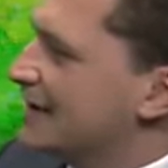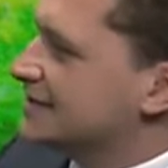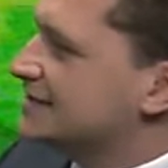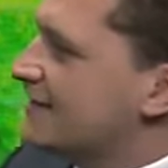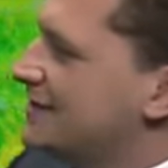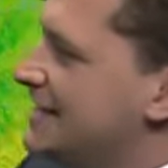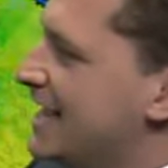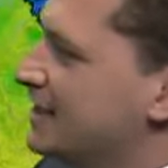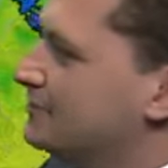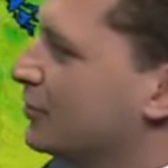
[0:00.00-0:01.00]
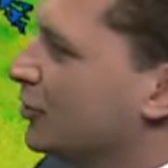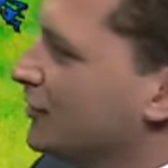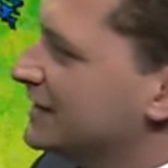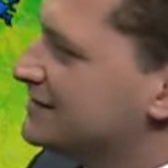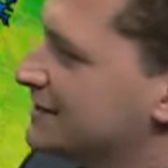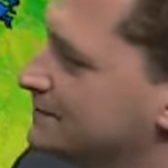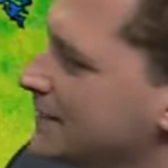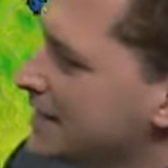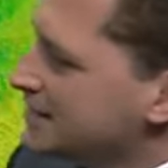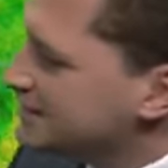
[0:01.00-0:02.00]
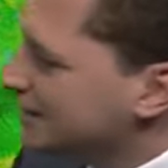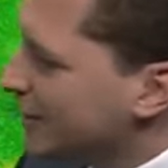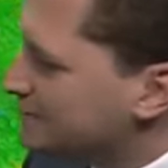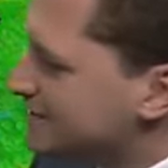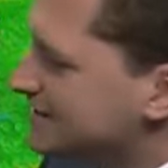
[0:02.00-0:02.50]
got 78 in Burlington, still up to